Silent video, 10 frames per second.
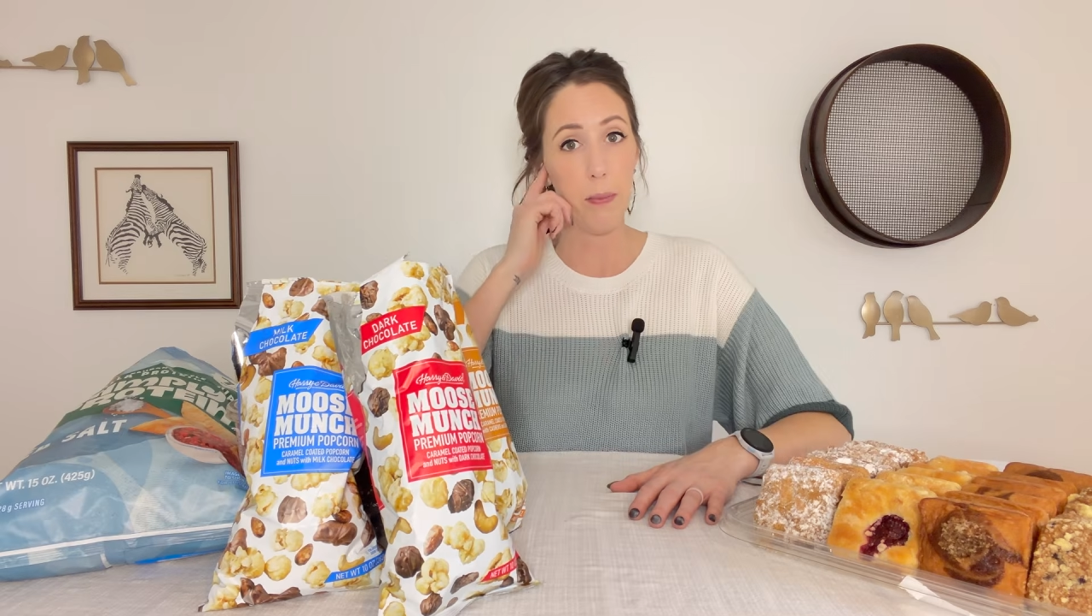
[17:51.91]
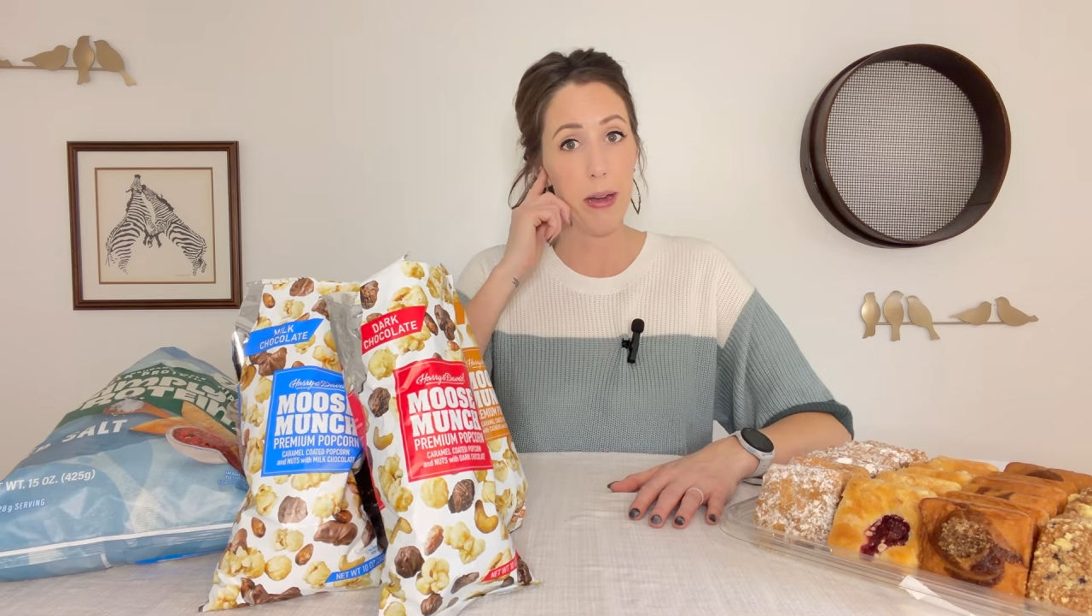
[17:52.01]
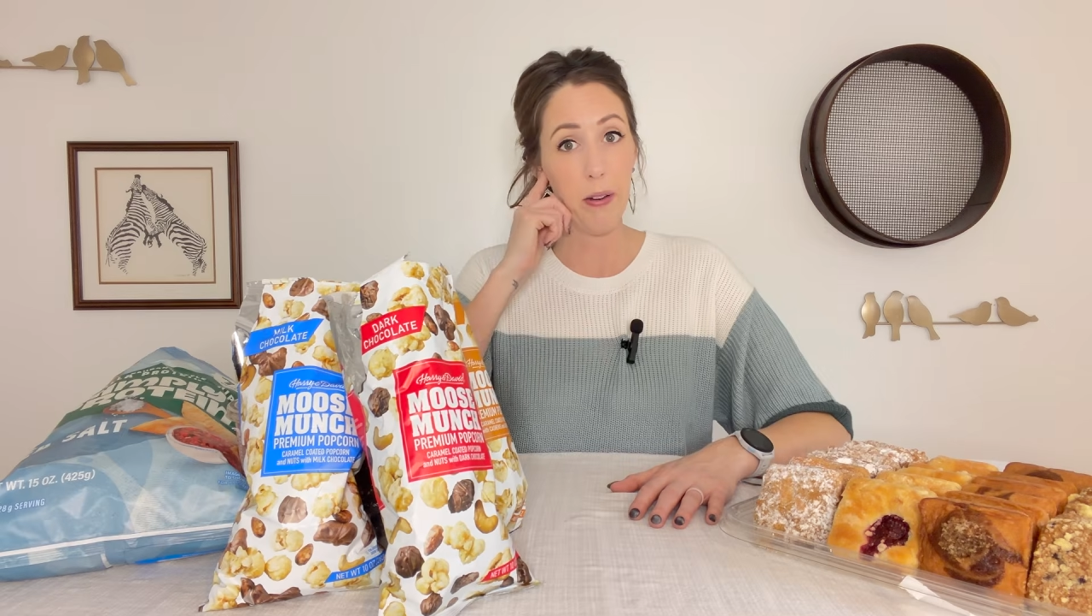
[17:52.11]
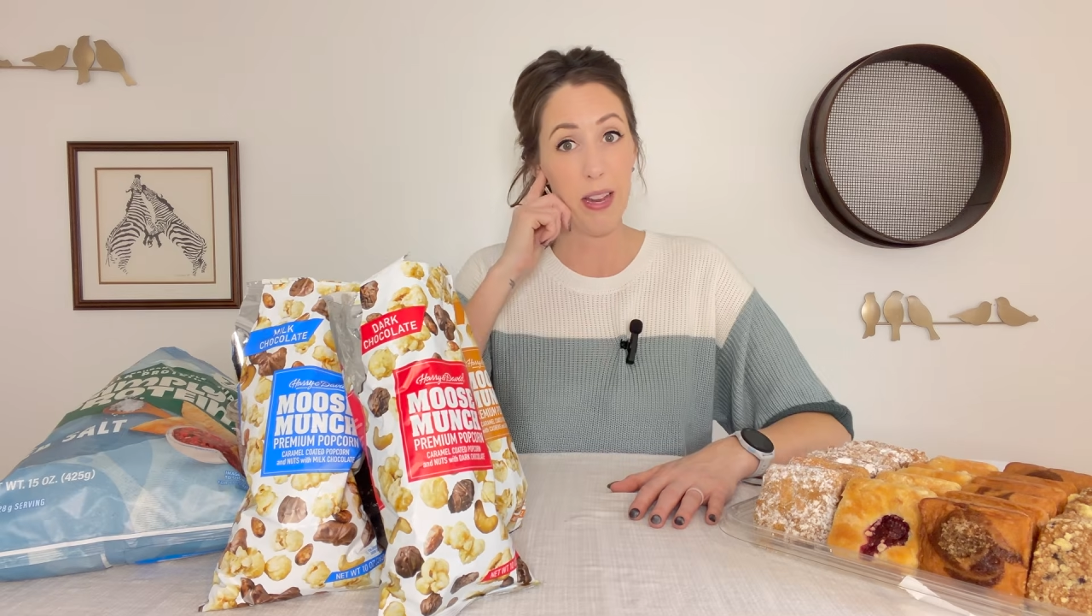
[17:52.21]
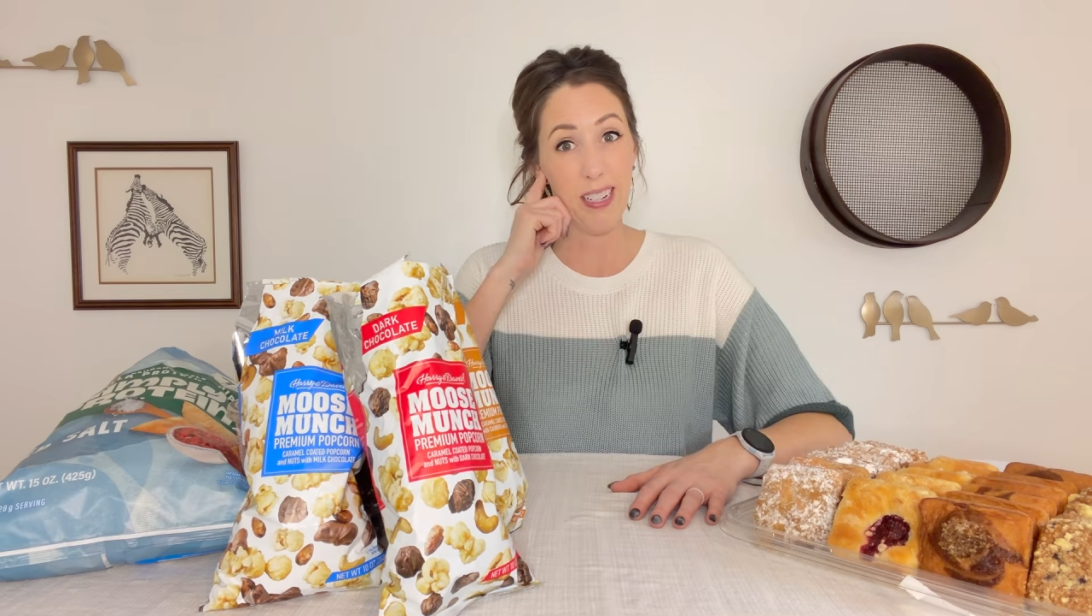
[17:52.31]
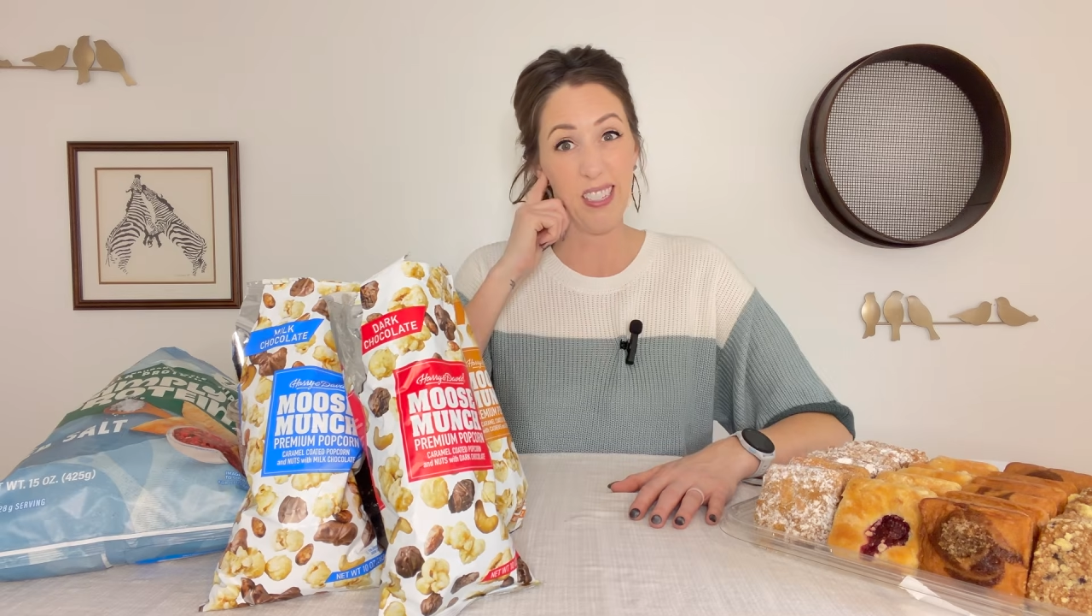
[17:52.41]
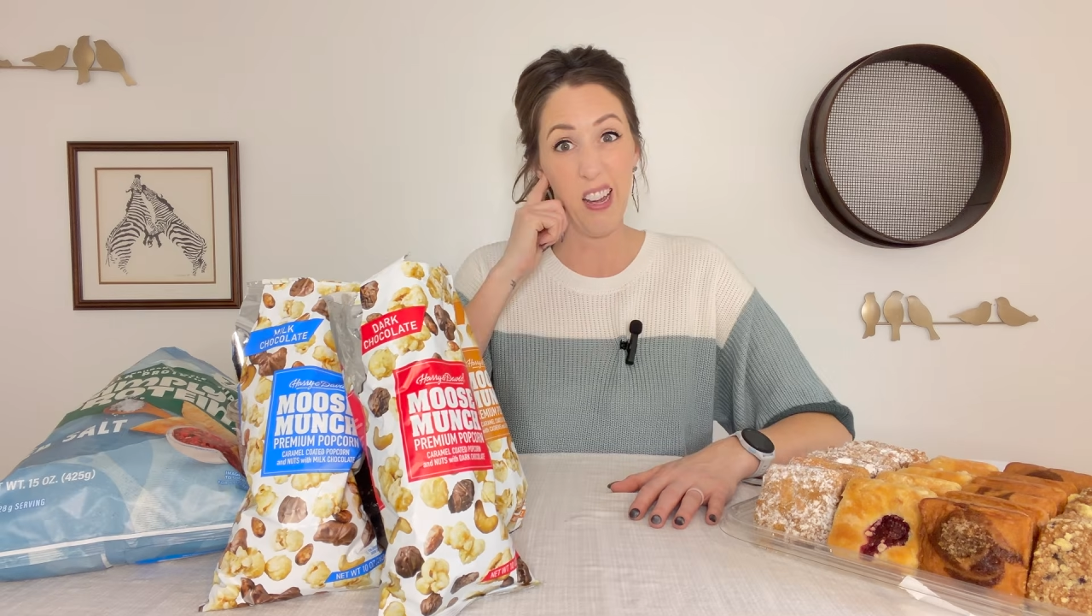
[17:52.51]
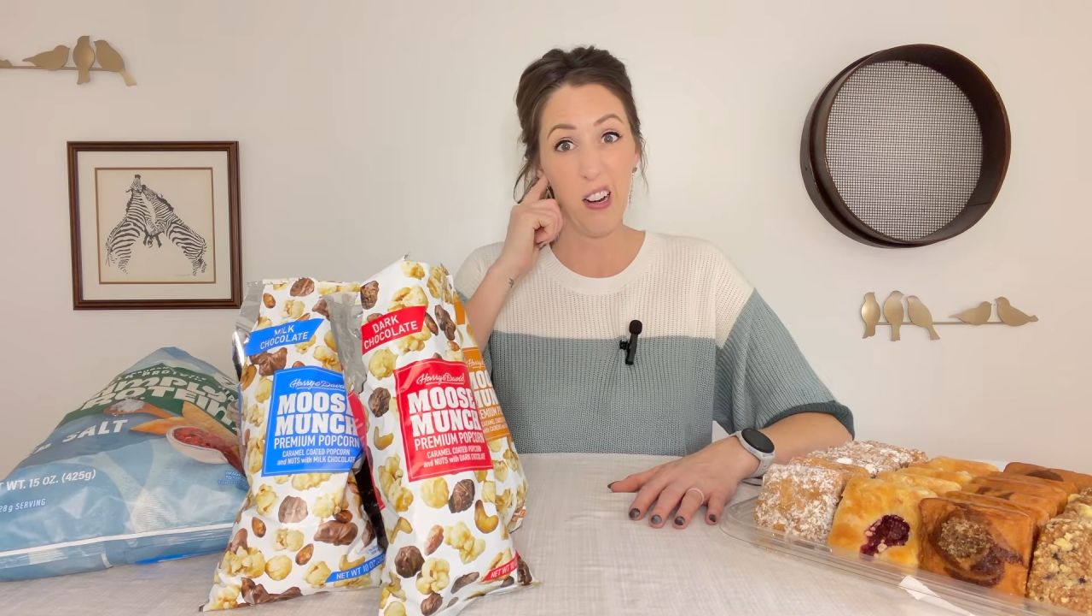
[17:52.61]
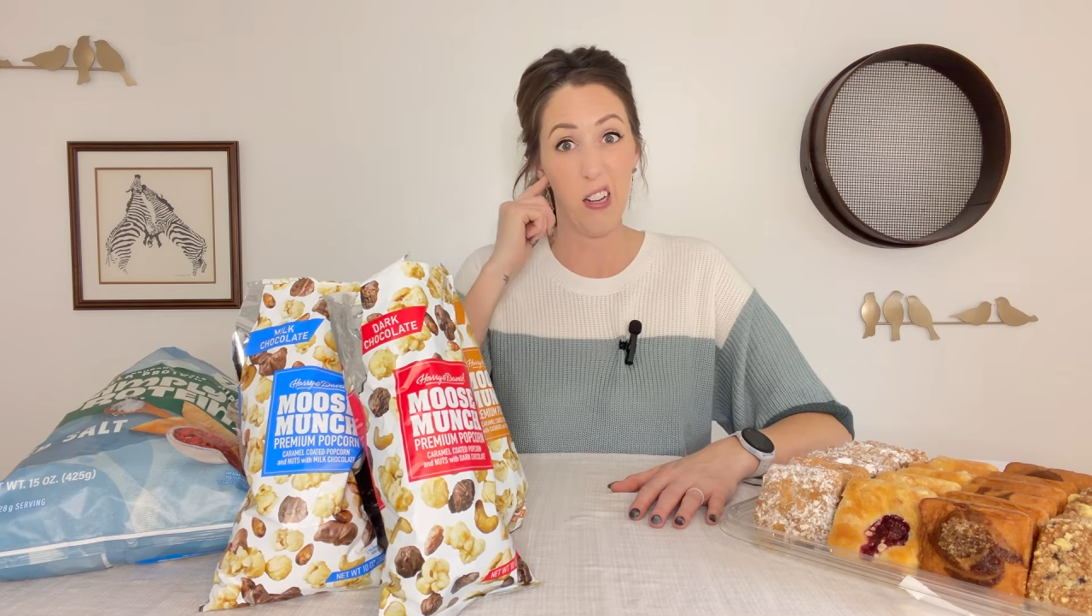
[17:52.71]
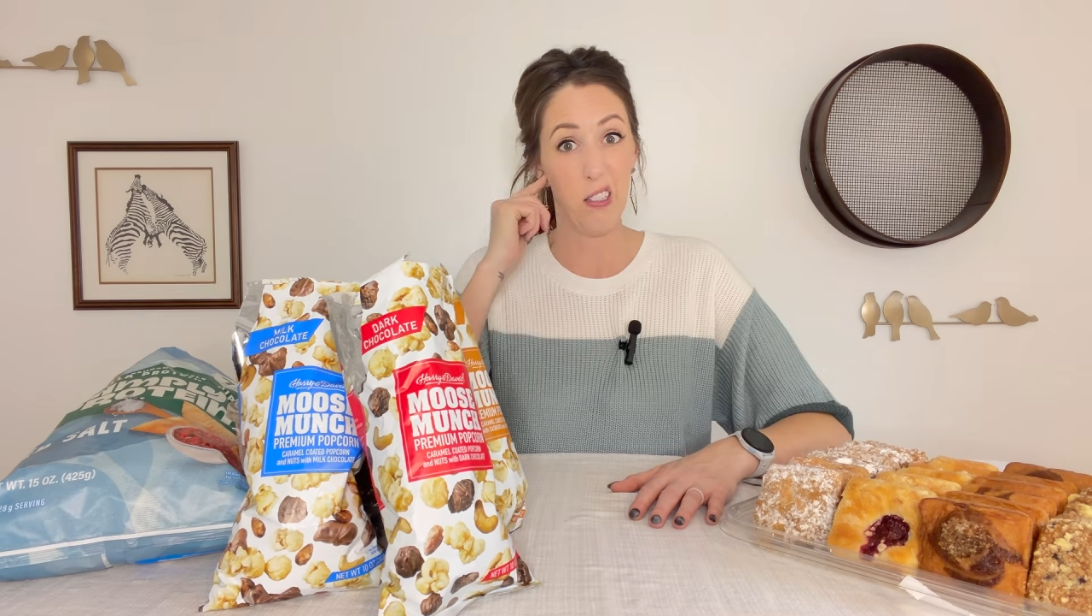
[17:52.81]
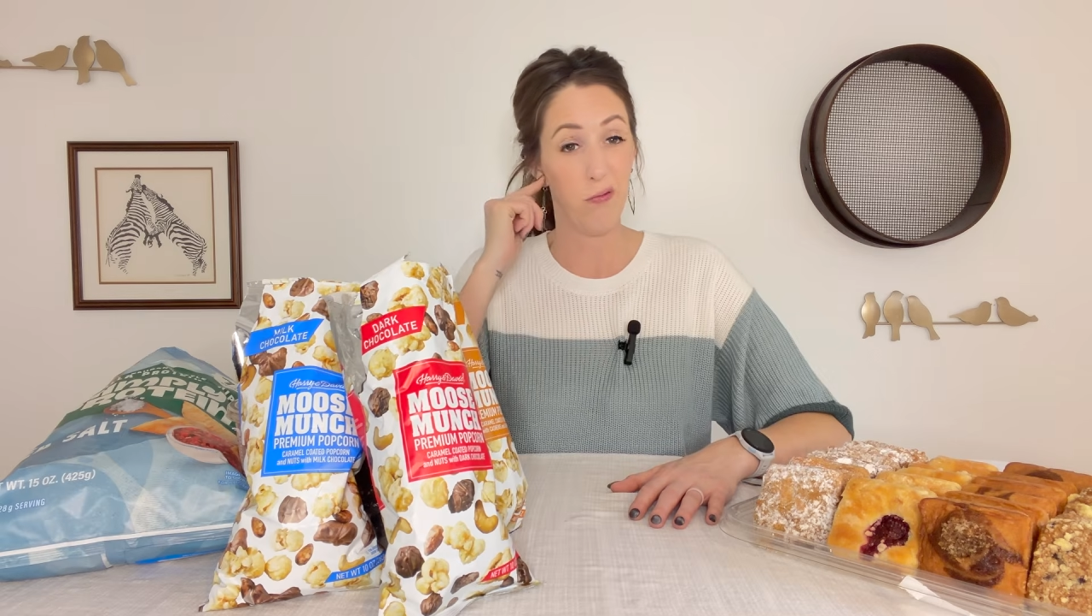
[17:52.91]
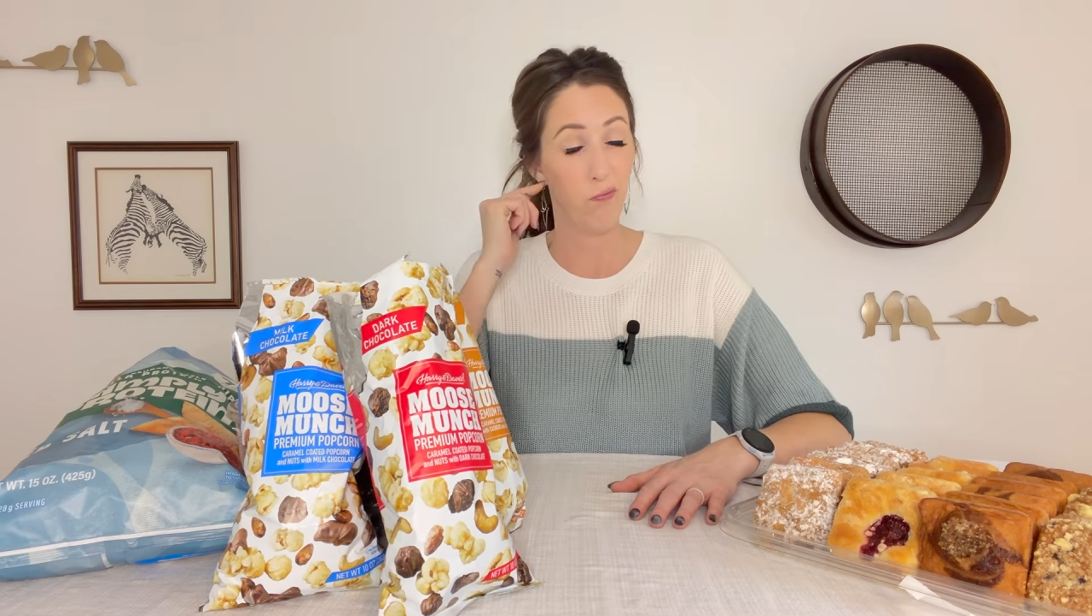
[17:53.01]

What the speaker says: better that I said it.